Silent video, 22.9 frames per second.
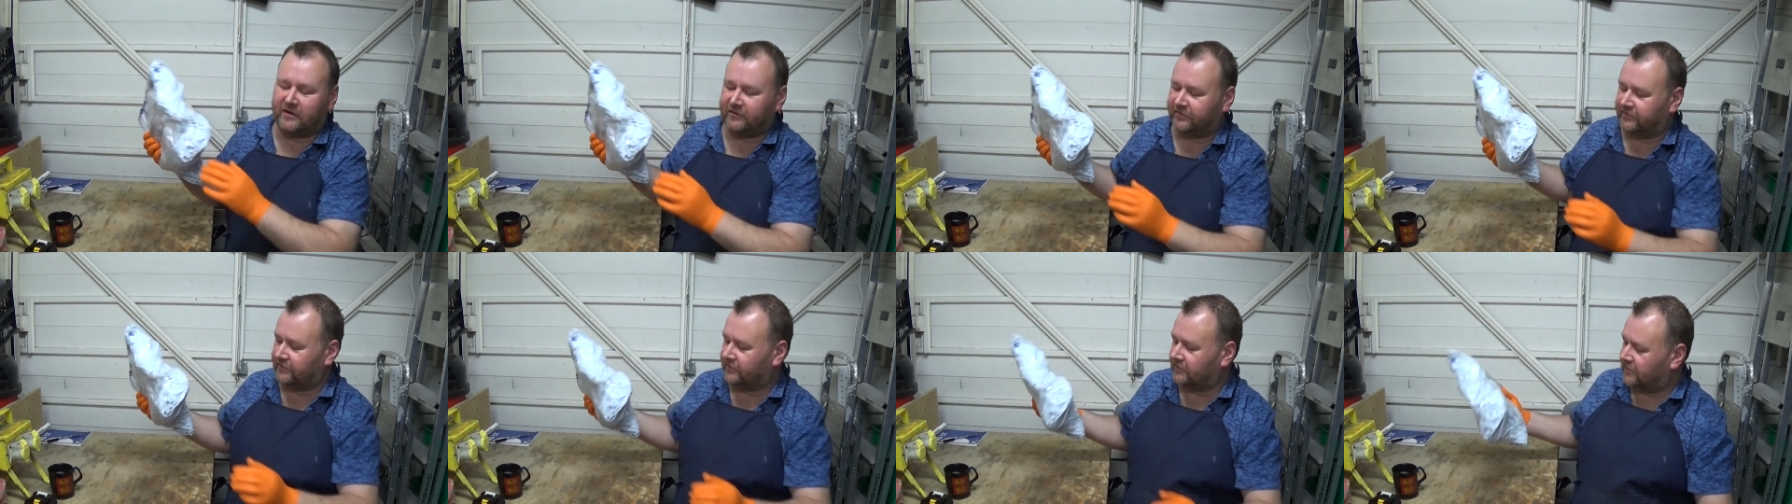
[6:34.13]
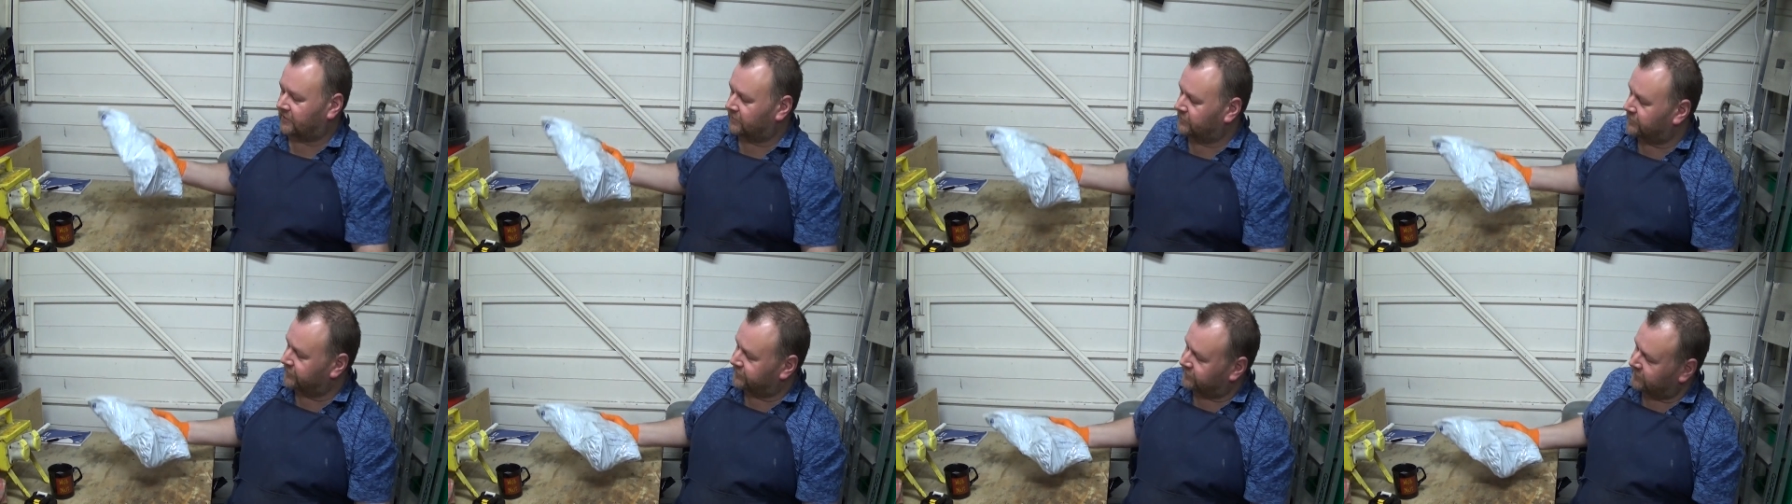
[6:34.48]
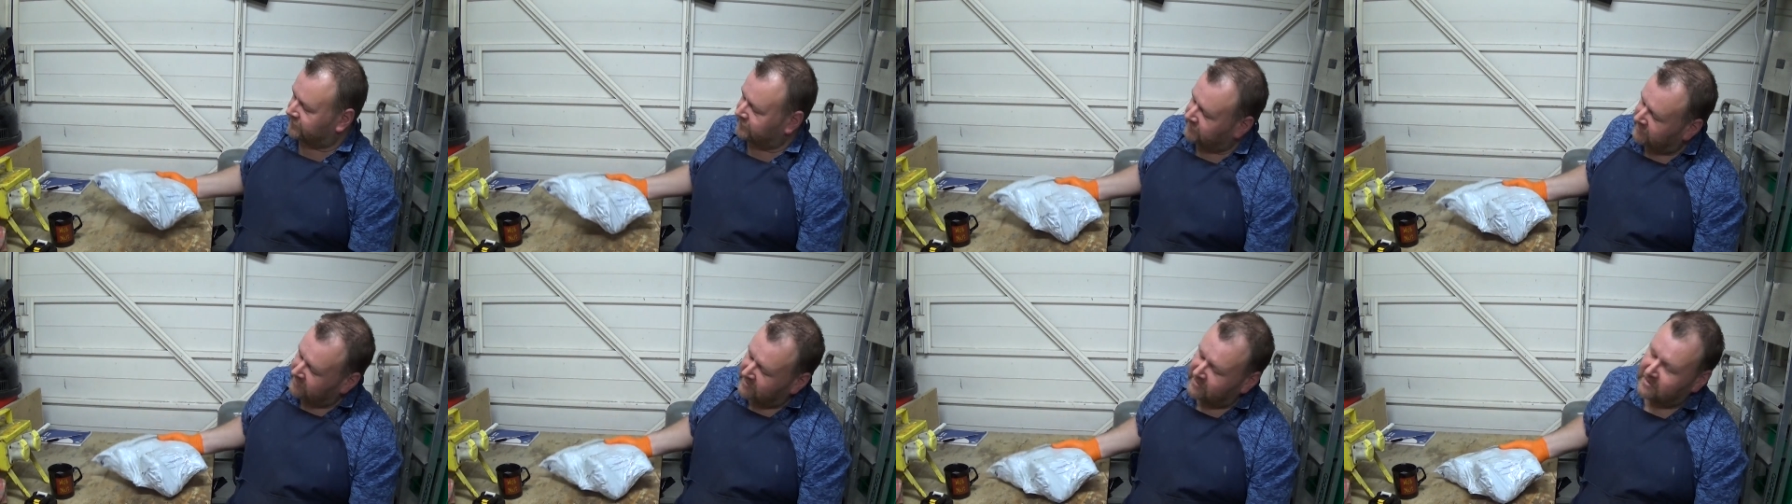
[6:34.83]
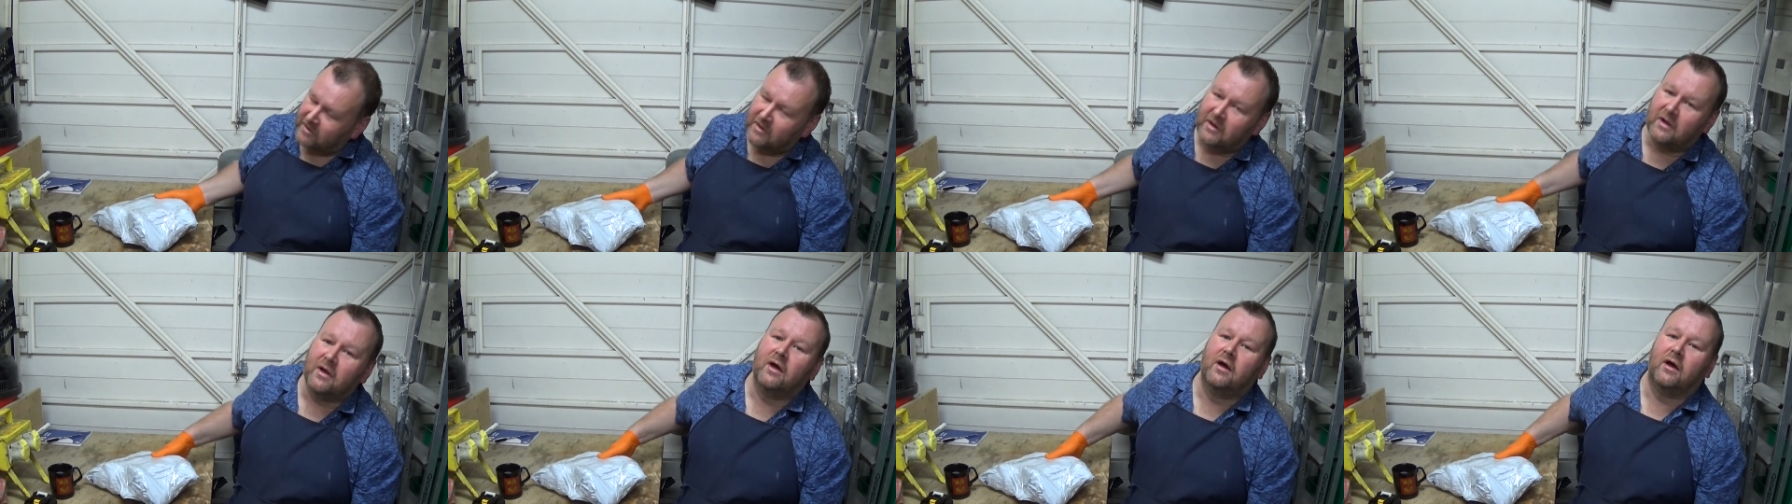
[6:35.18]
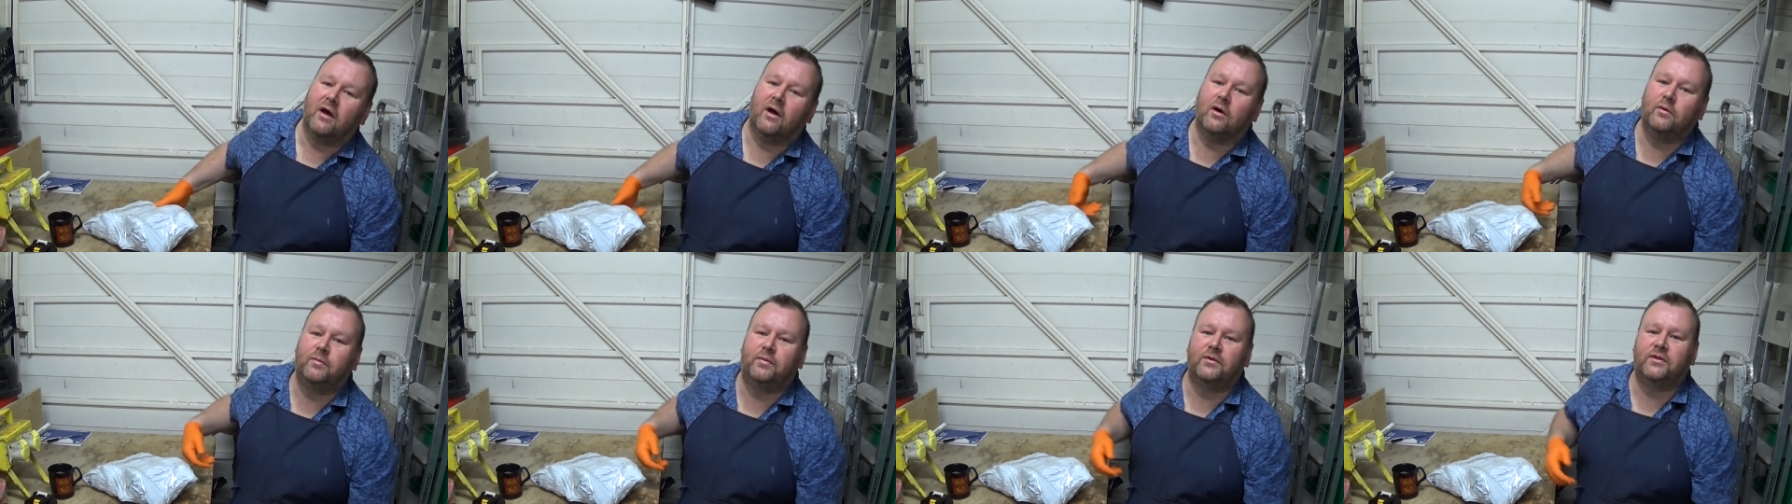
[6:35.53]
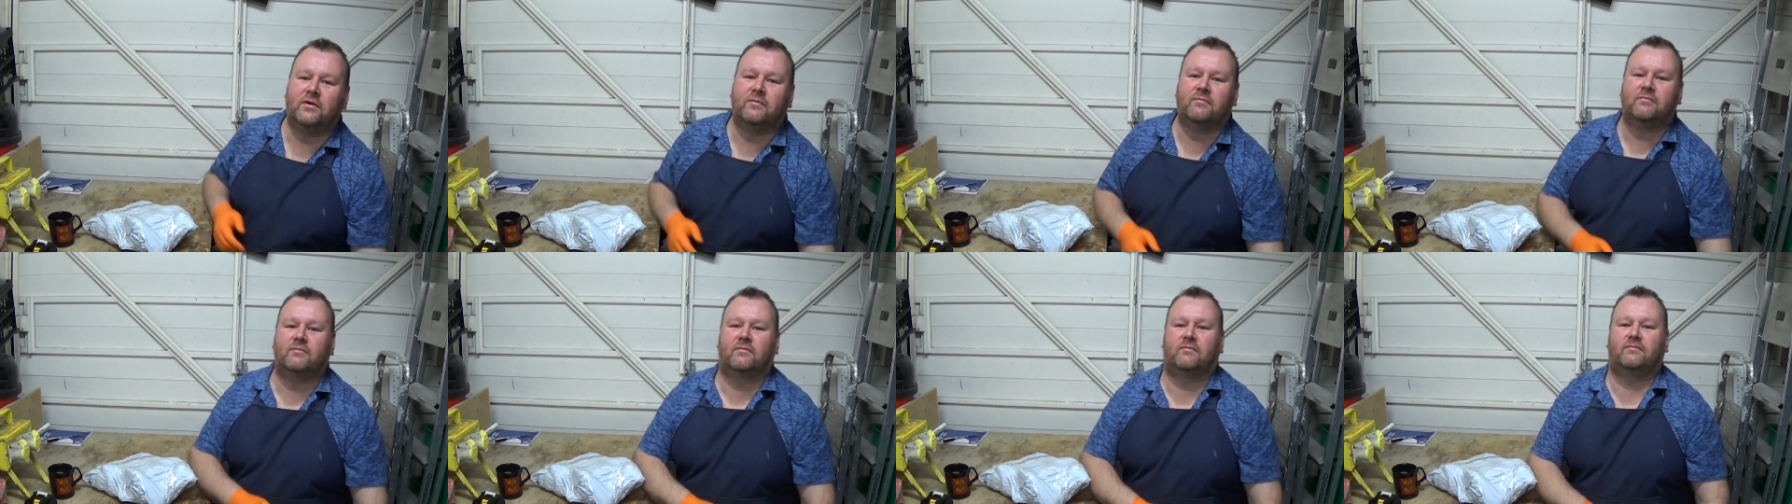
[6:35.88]
I thought I would open
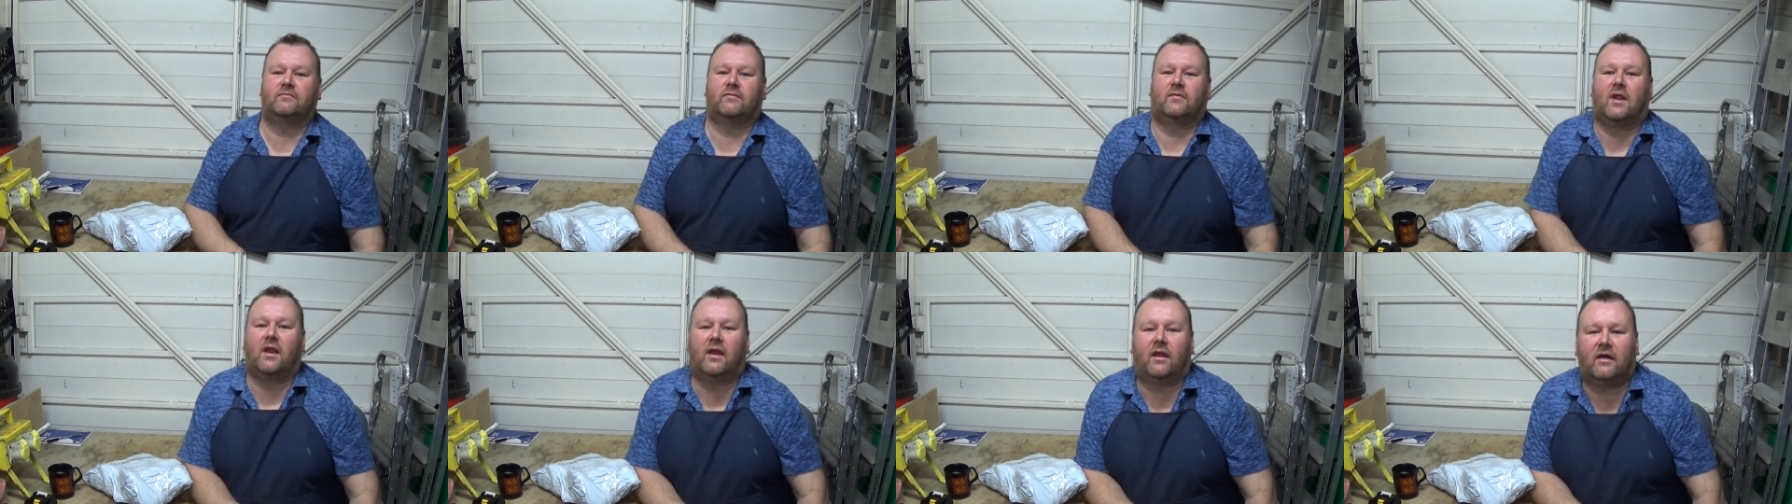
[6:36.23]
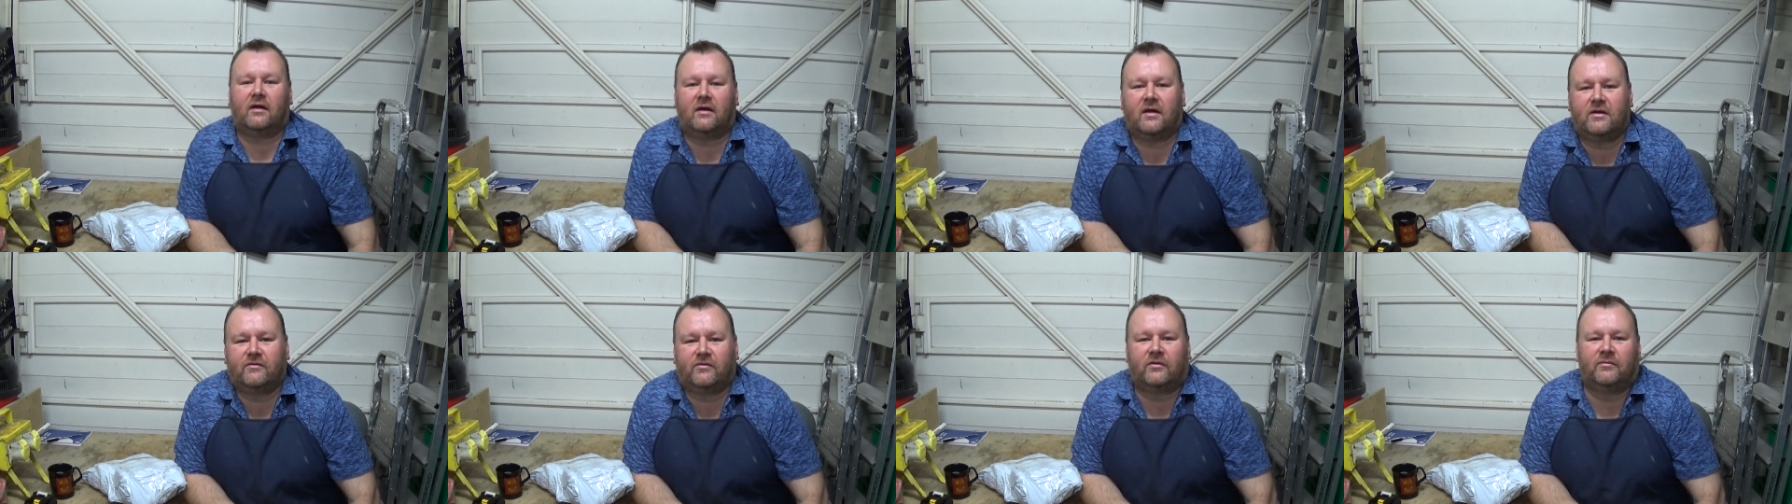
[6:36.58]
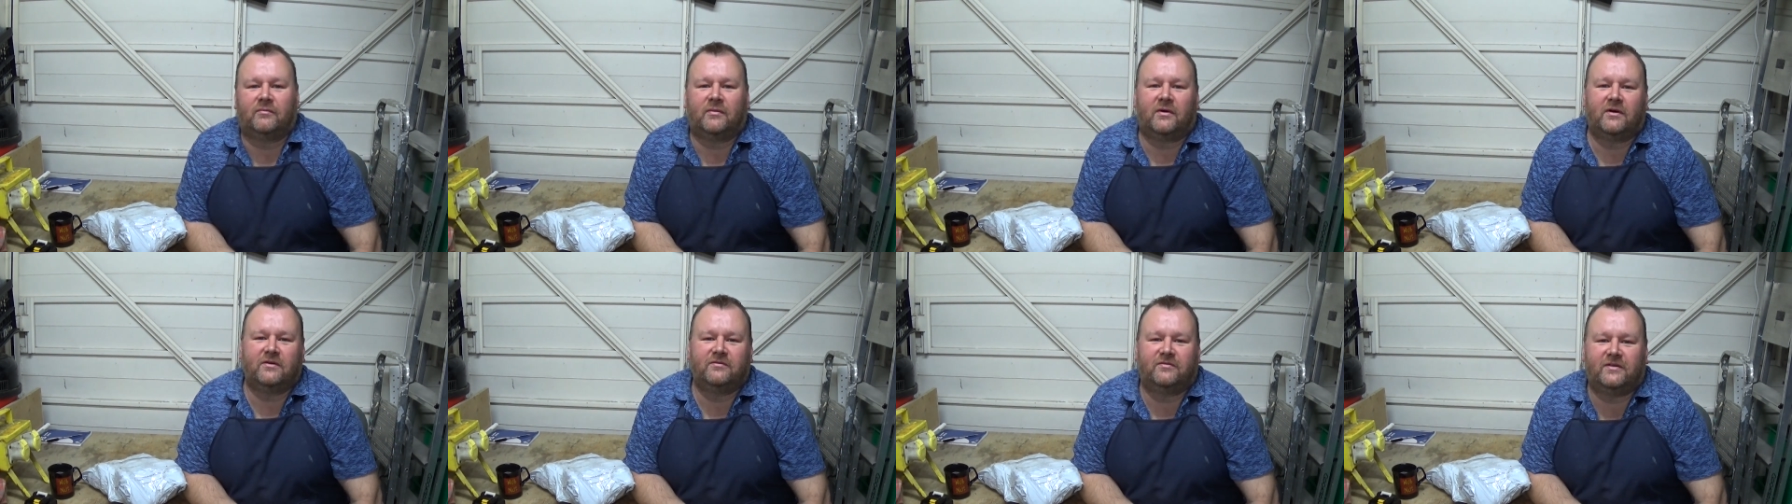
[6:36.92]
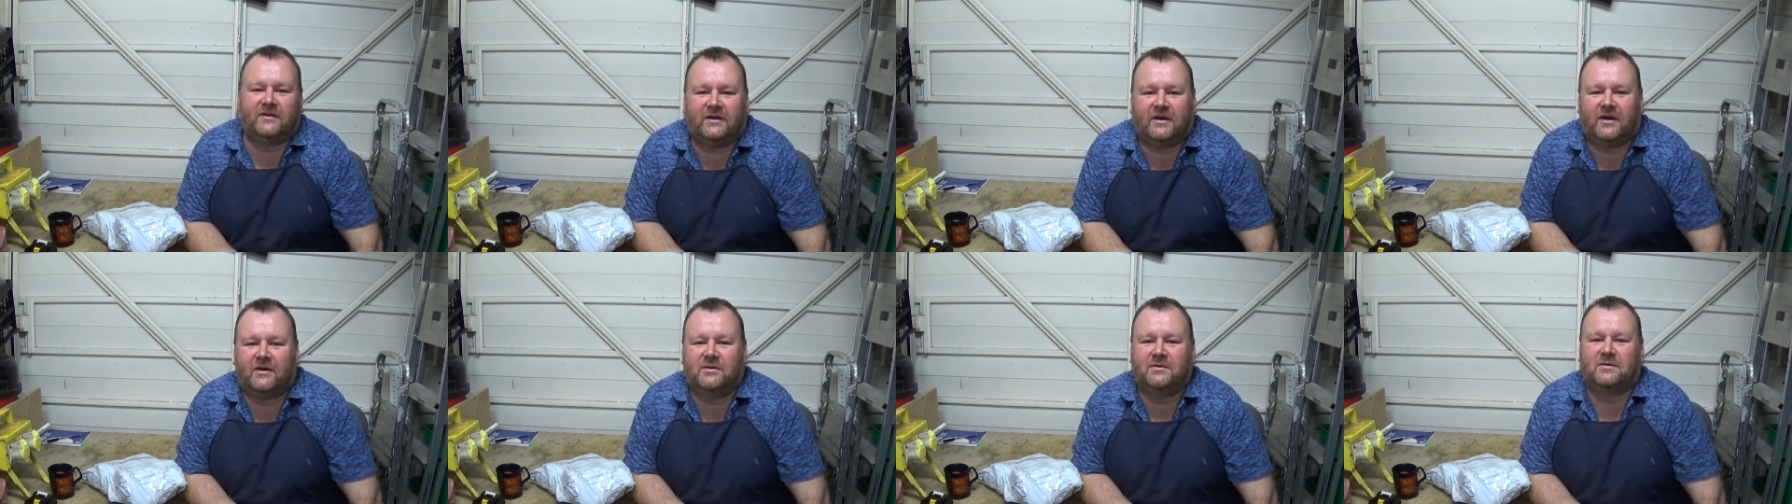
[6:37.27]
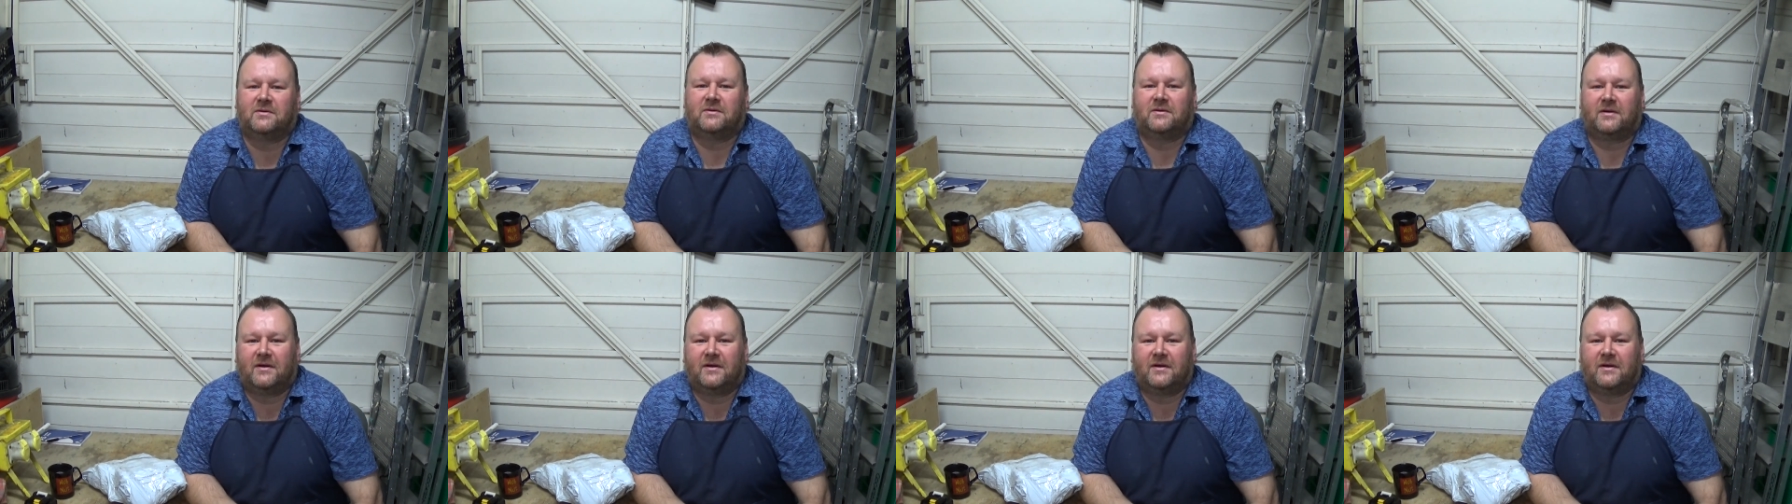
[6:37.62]
them live on my video,